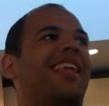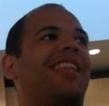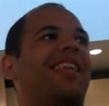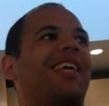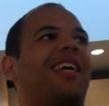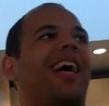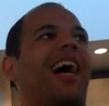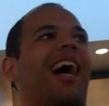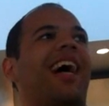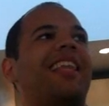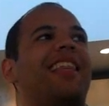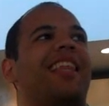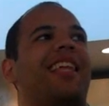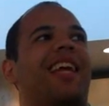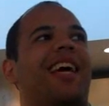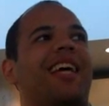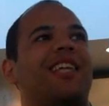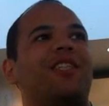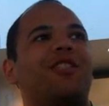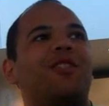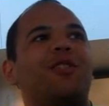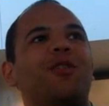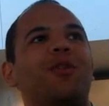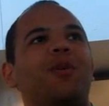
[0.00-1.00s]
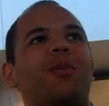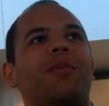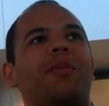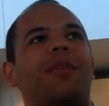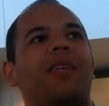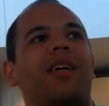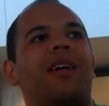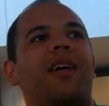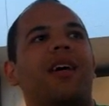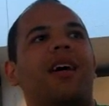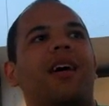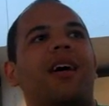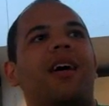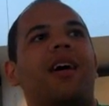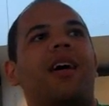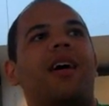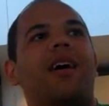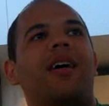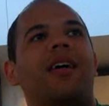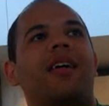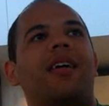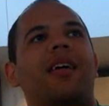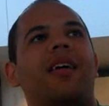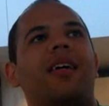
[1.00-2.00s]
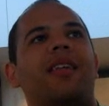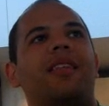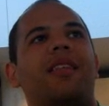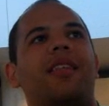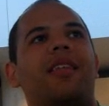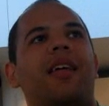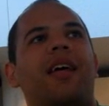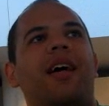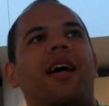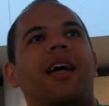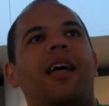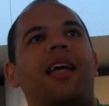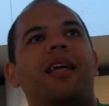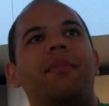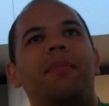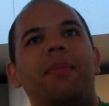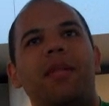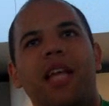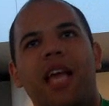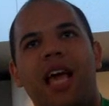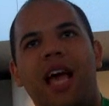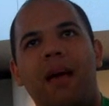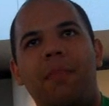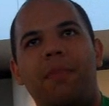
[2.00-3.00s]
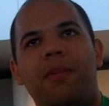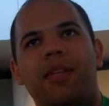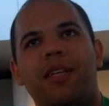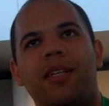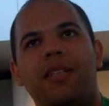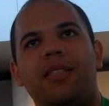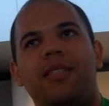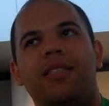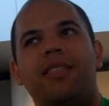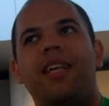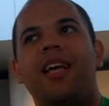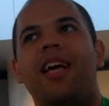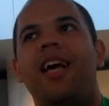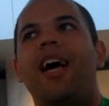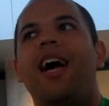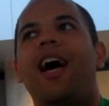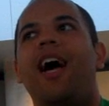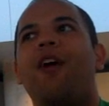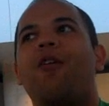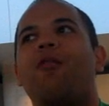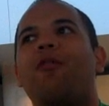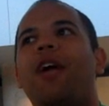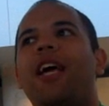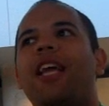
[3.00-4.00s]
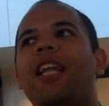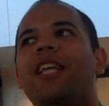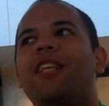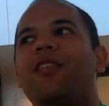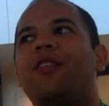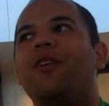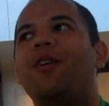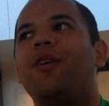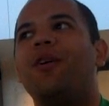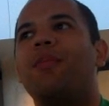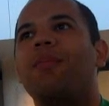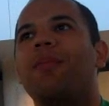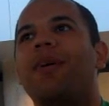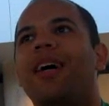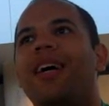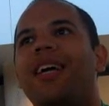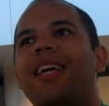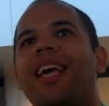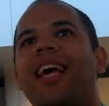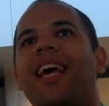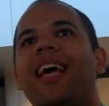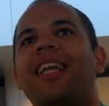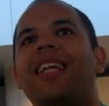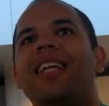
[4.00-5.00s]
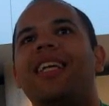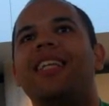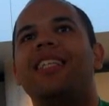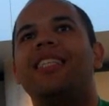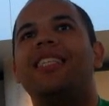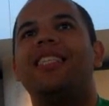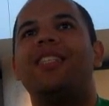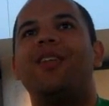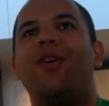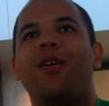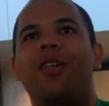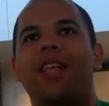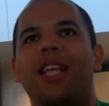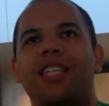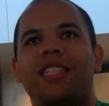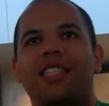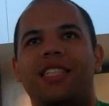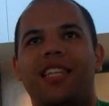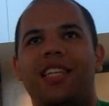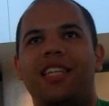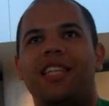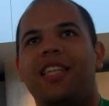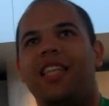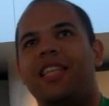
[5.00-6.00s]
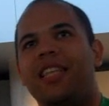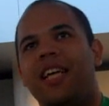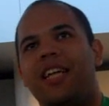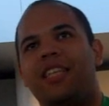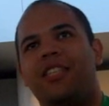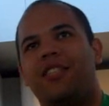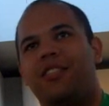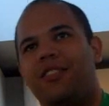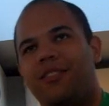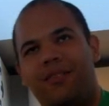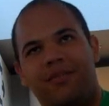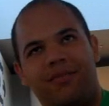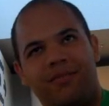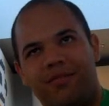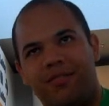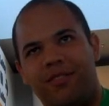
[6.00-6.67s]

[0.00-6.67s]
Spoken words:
The guy that I scooped in Minneapolis, I ran into him again in Salt Lake City, the next